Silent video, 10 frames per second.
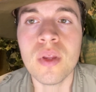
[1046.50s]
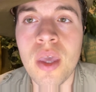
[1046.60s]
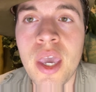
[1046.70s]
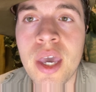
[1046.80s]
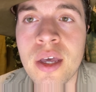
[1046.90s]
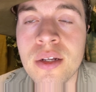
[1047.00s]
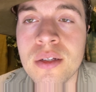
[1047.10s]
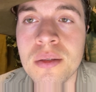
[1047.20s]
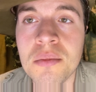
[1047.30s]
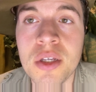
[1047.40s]

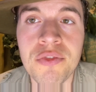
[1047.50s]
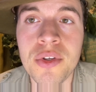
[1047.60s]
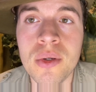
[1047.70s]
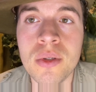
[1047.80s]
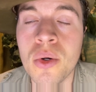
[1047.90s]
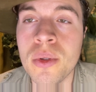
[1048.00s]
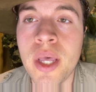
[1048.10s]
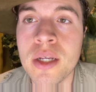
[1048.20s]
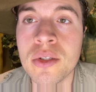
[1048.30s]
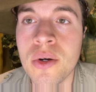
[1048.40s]
And if you don't
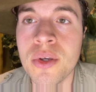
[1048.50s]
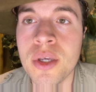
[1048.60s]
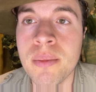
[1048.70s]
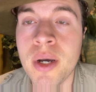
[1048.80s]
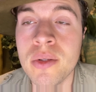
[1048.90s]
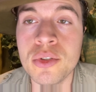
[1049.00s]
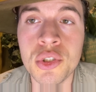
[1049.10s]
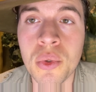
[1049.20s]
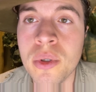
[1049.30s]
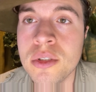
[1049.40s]
like talking about
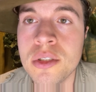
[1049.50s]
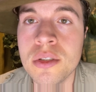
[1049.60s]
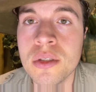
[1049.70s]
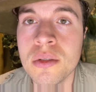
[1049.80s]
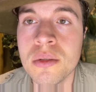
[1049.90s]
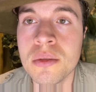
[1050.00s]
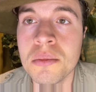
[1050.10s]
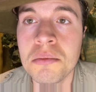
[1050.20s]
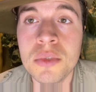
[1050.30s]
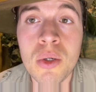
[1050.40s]
shorts,
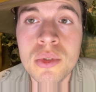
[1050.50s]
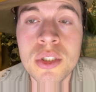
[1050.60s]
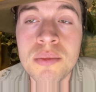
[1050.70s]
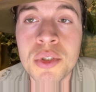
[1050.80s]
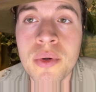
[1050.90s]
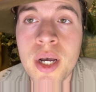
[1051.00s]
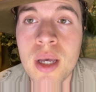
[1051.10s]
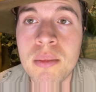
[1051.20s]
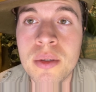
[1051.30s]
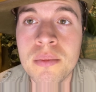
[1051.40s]
don't
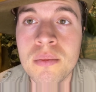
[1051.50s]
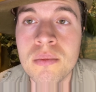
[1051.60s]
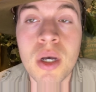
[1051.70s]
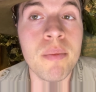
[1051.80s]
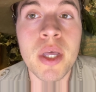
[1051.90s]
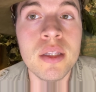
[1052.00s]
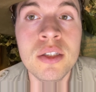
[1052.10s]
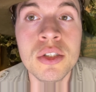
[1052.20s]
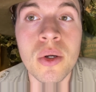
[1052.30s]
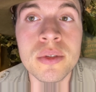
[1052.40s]
subscribe. I'm not
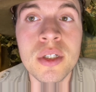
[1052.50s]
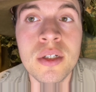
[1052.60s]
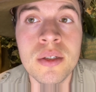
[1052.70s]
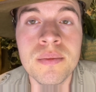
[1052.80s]
insulted.